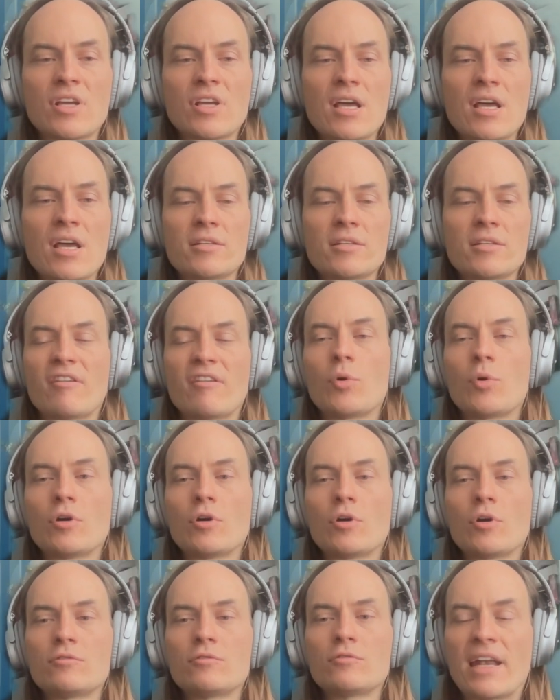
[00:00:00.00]
So you have more
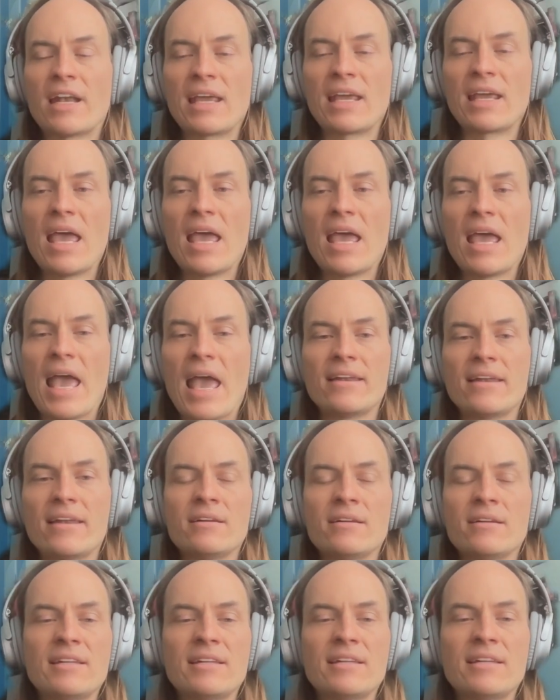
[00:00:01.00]
nodes running, and
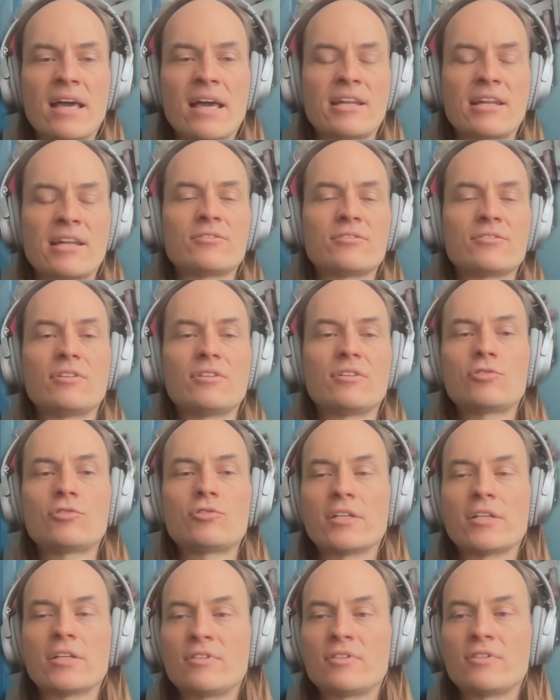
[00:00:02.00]
an attack that has to
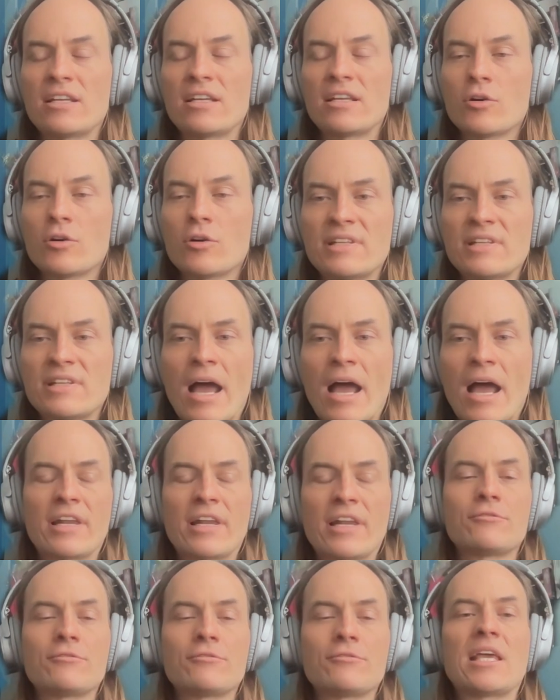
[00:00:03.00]
try to take nodes down,
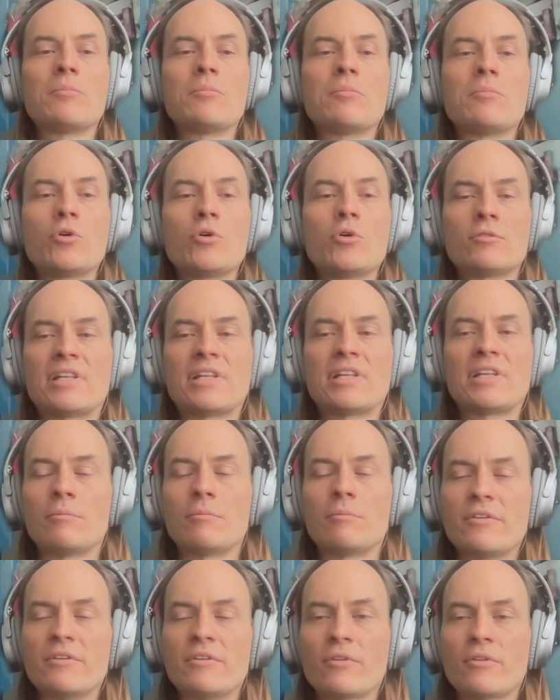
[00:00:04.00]
they'll have to take more nodes
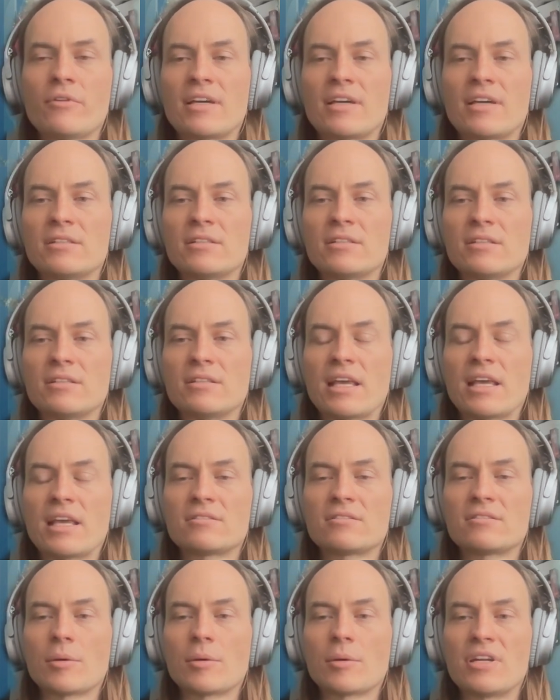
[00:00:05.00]
down before they
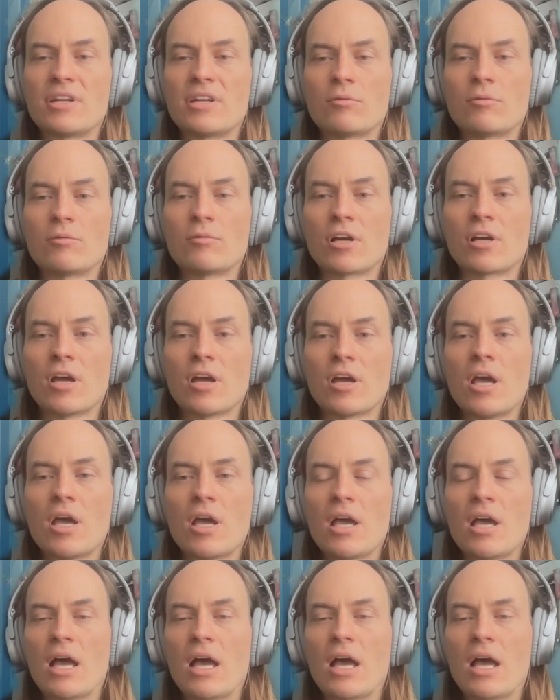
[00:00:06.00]
can stop the network.
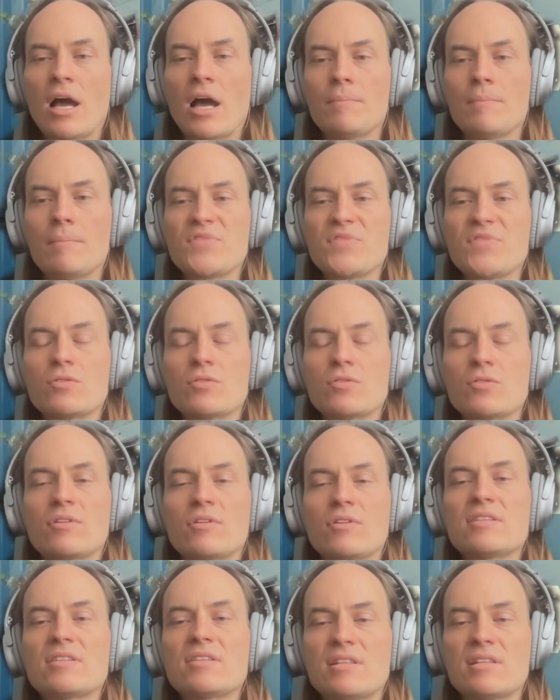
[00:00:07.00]
So
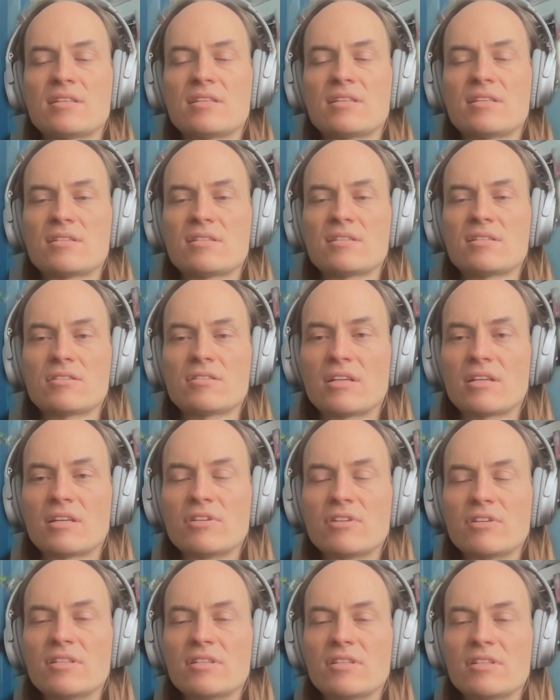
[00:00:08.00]
this just
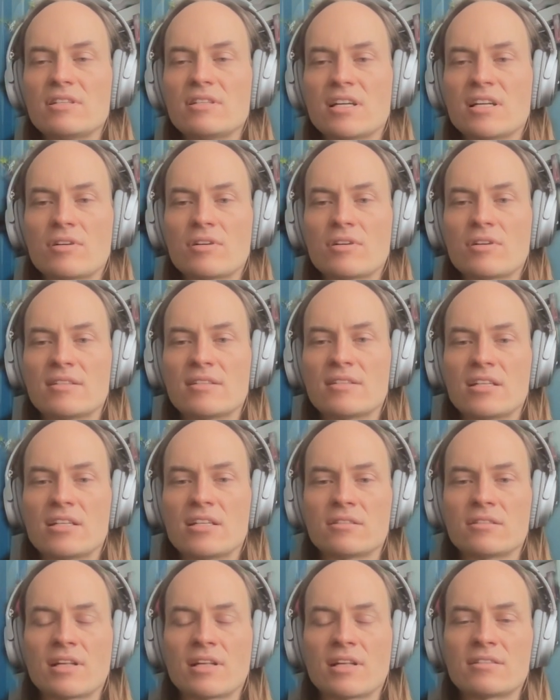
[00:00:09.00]
increases
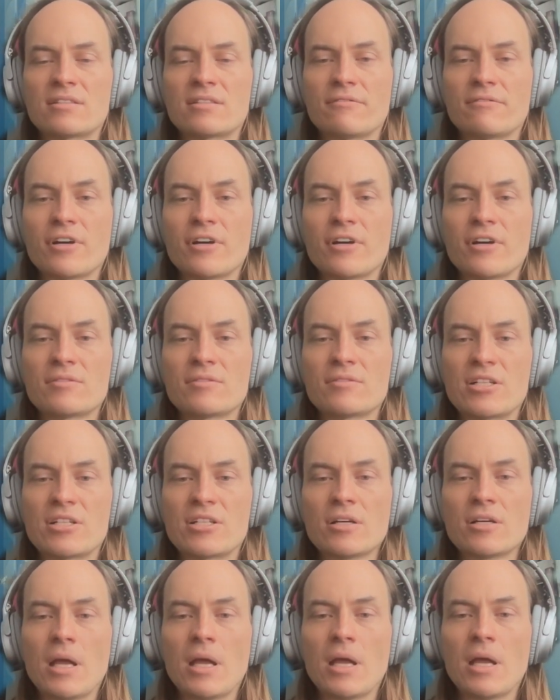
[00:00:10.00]
decentralization. So that's the first measure.